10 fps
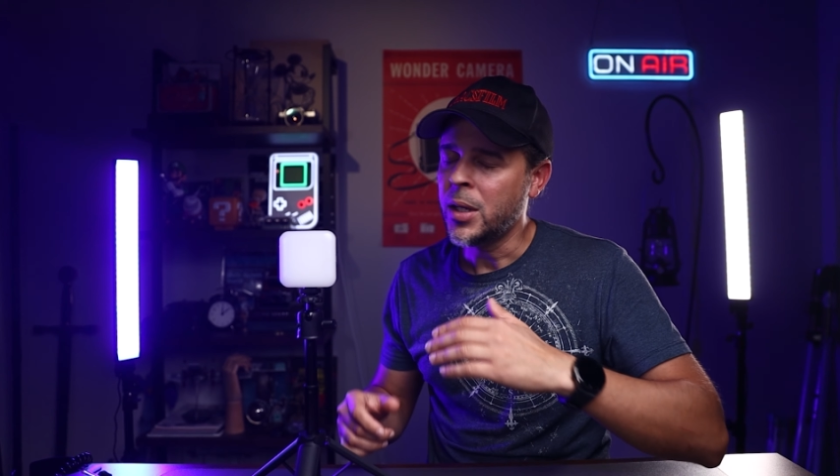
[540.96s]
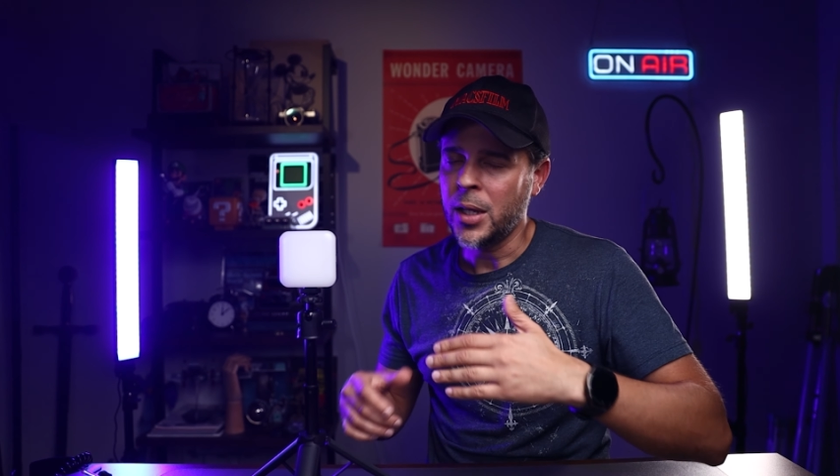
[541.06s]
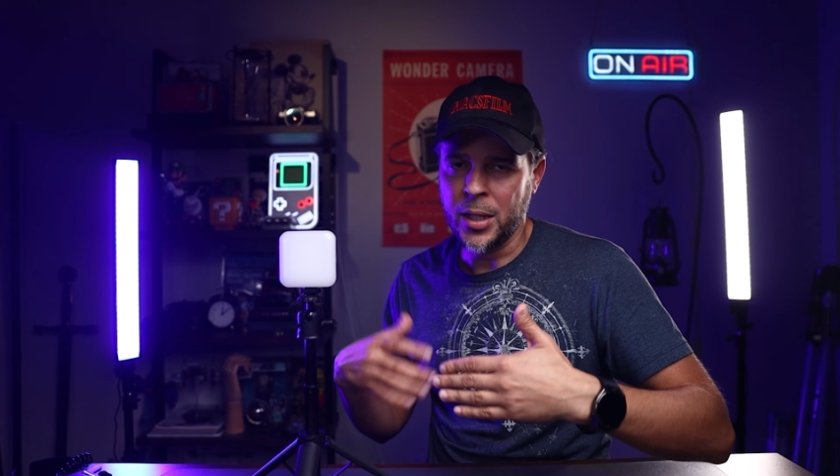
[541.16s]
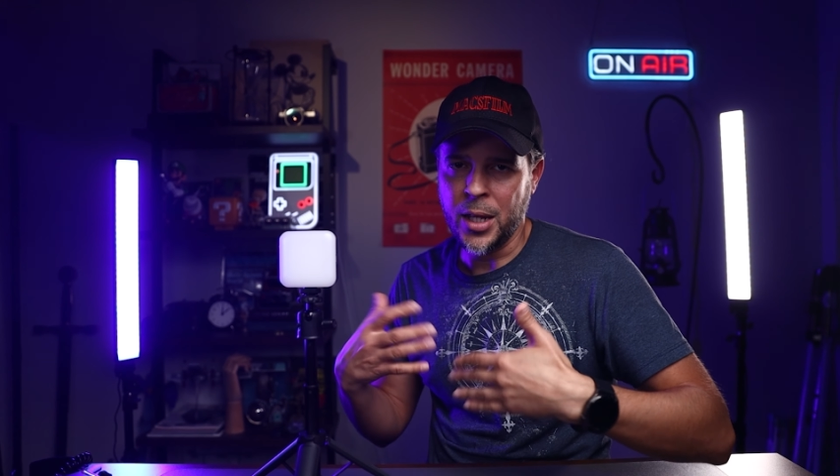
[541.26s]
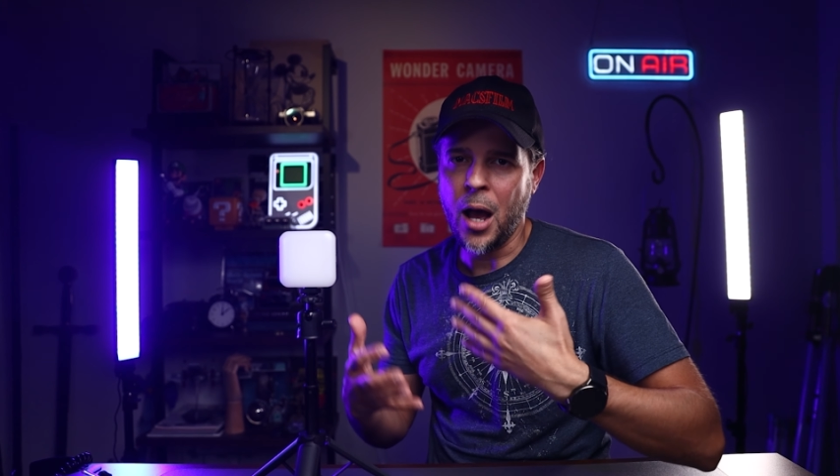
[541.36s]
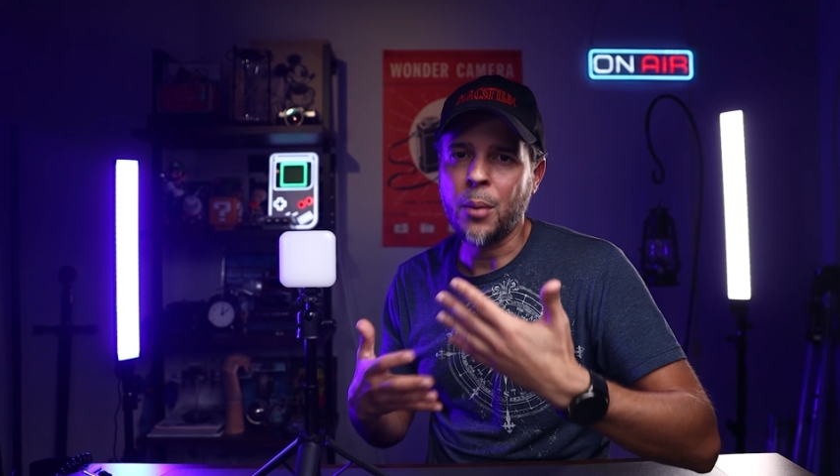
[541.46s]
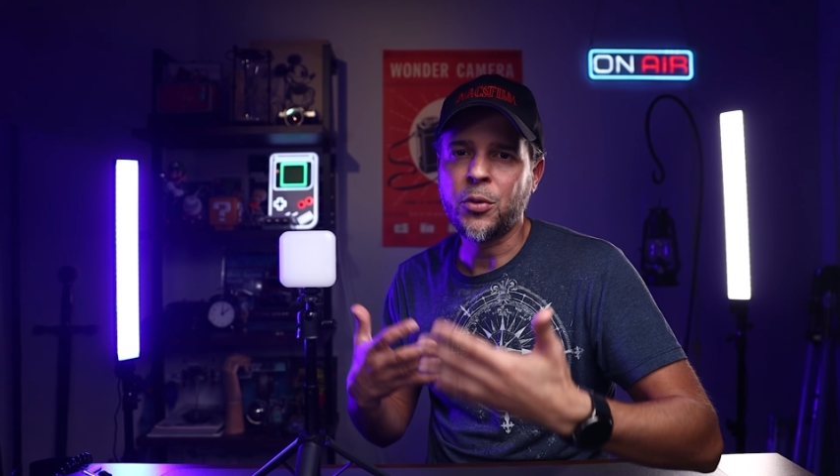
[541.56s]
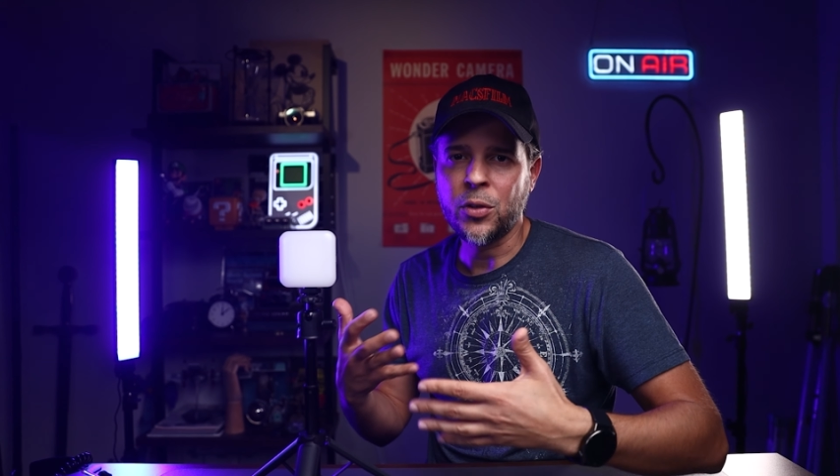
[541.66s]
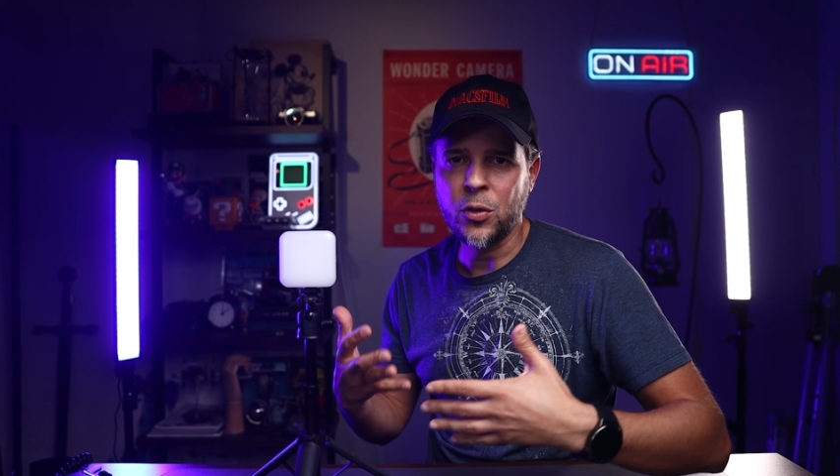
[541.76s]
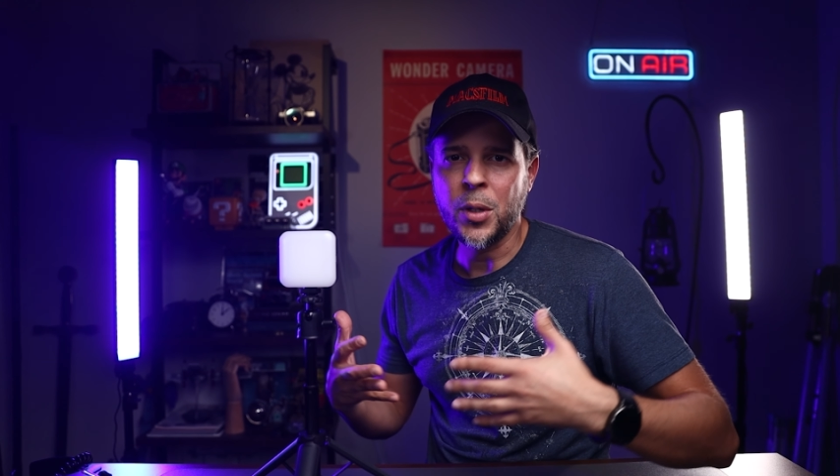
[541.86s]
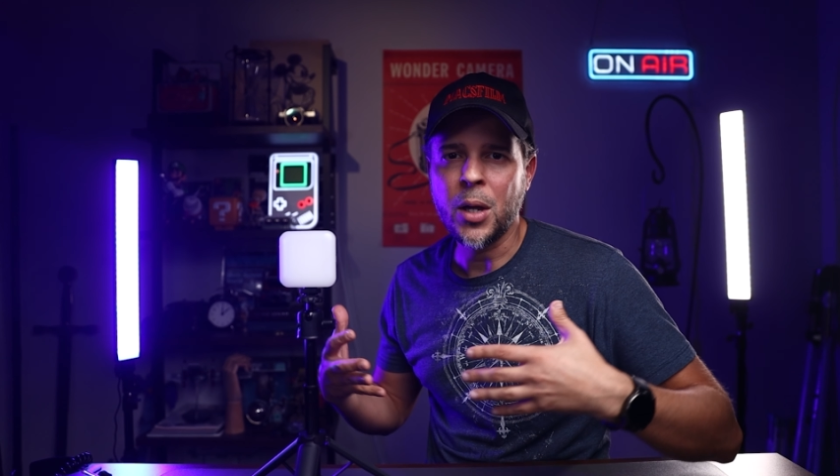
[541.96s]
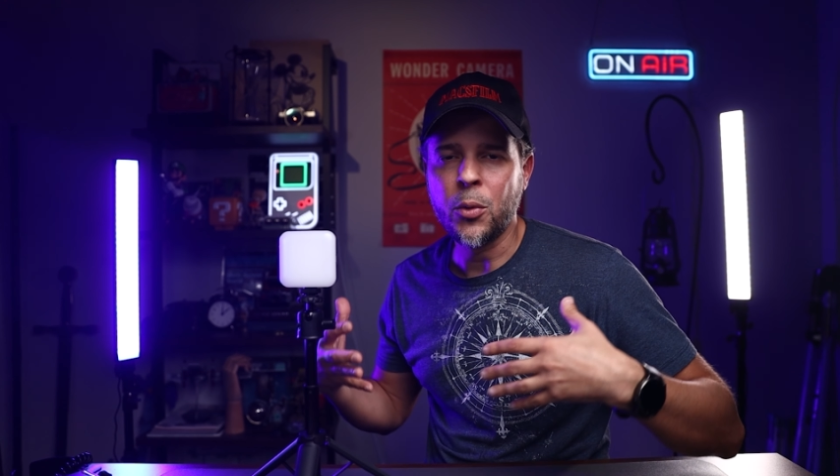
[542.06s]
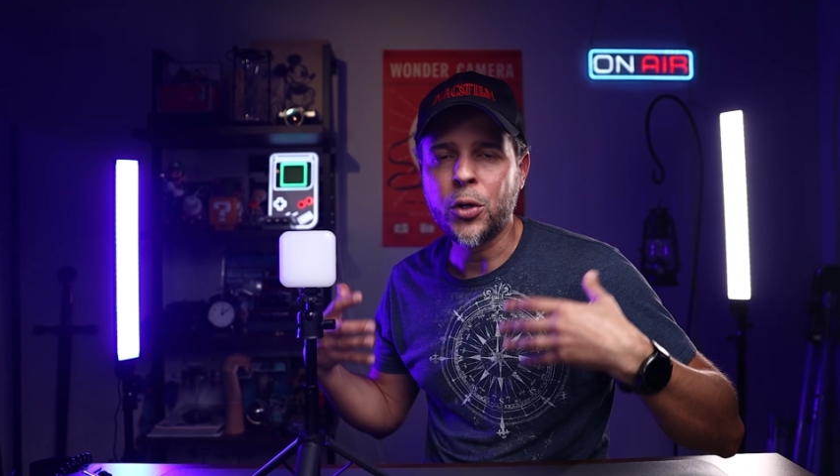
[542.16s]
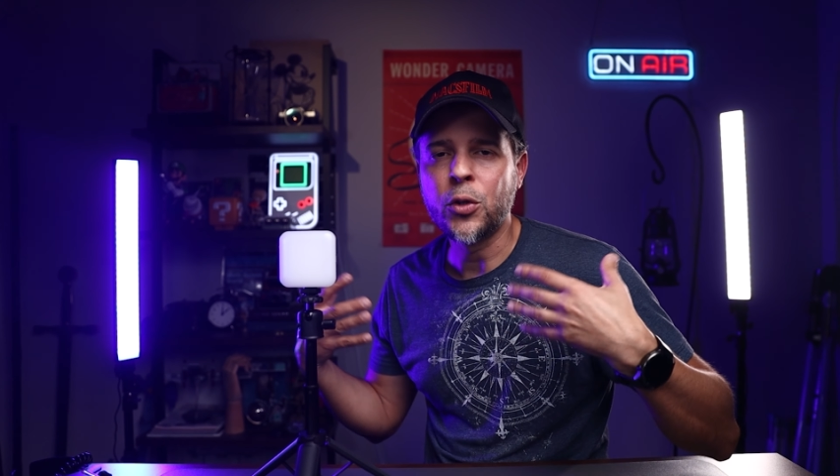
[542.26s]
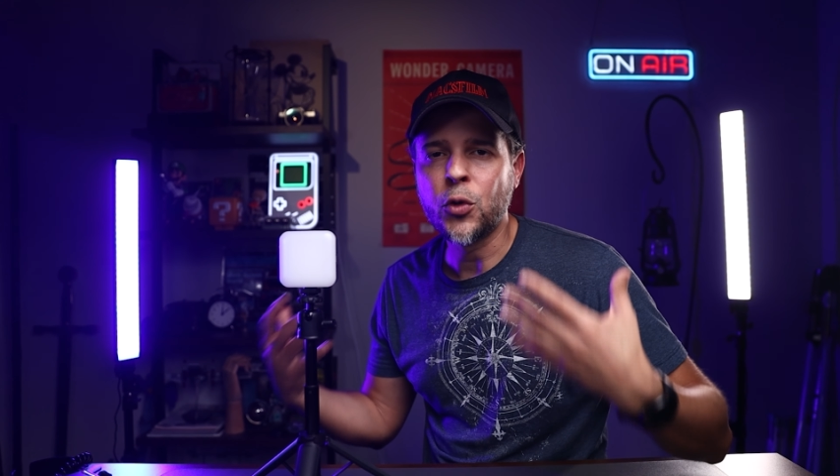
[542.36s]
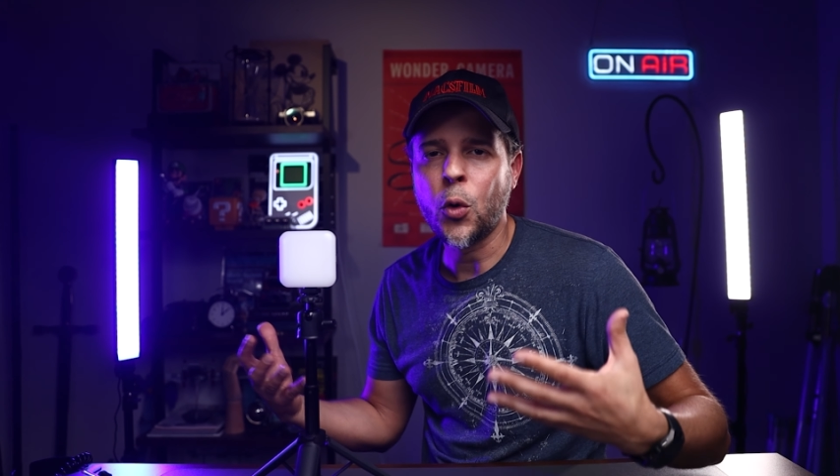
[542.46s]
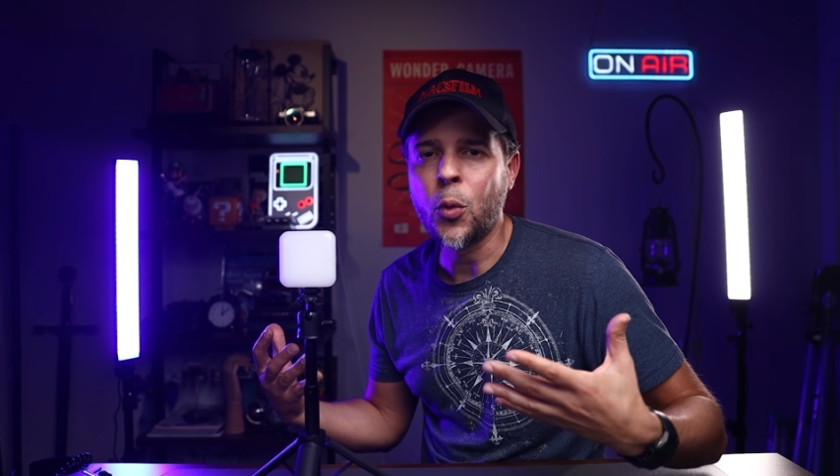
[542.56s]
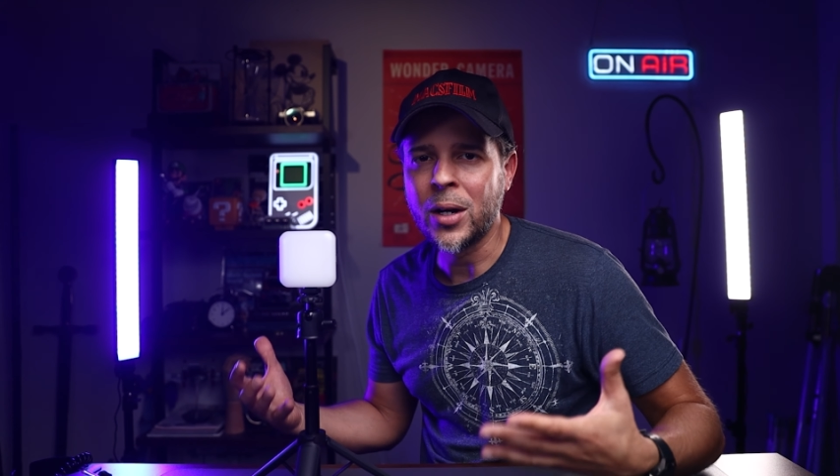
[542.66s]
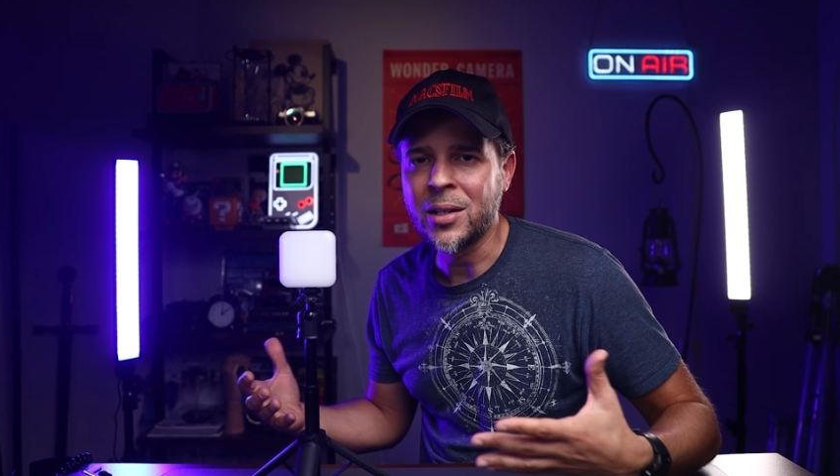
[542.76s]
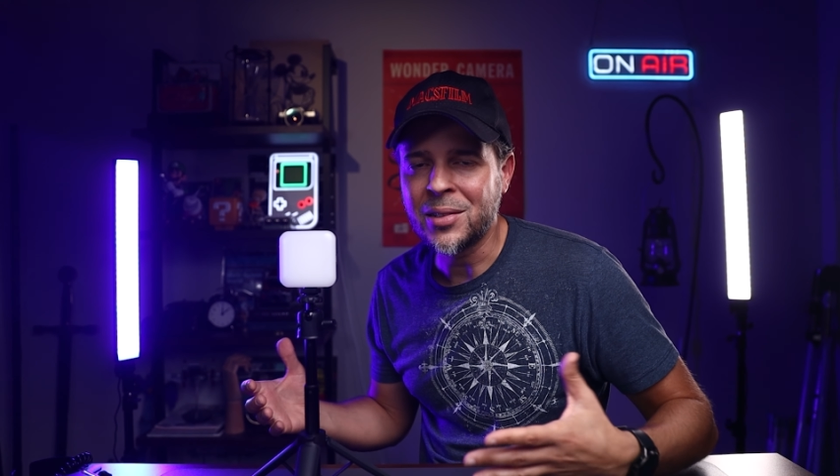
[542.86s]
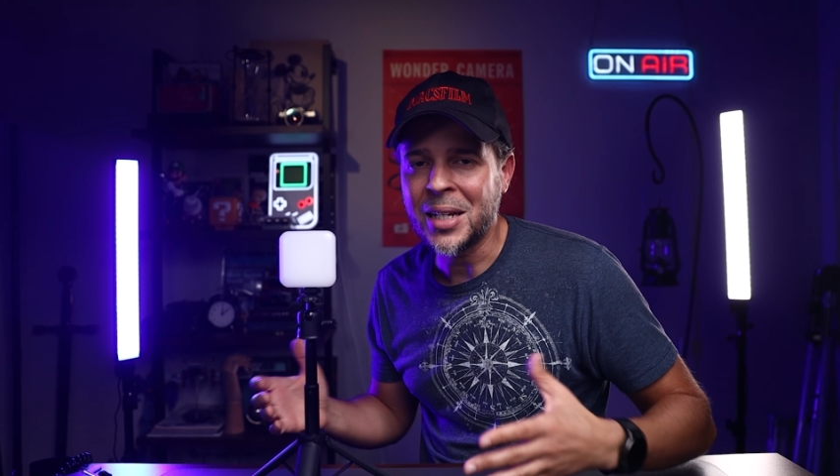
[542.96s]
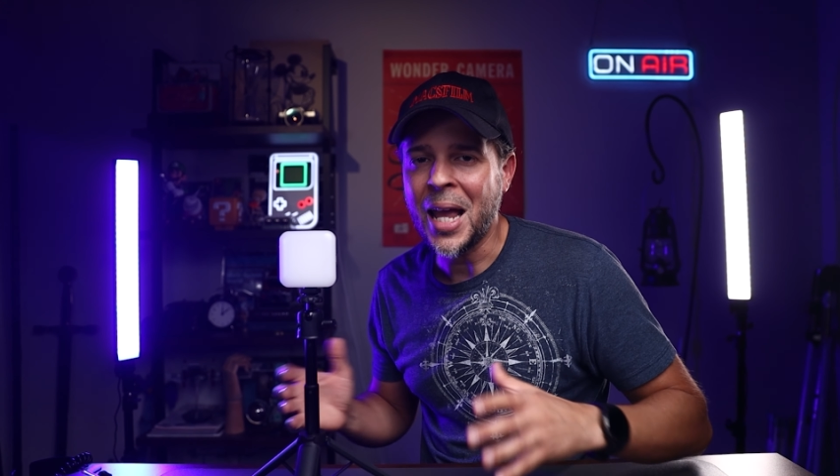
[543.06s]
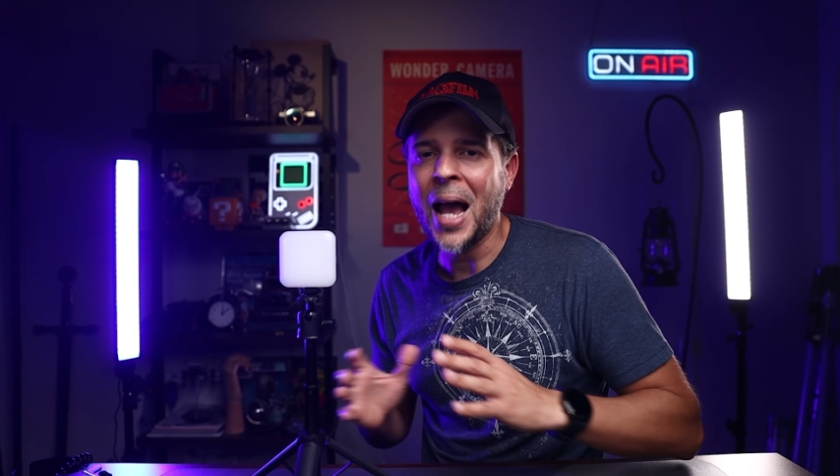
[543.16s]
and the option to be able to control wirelessly,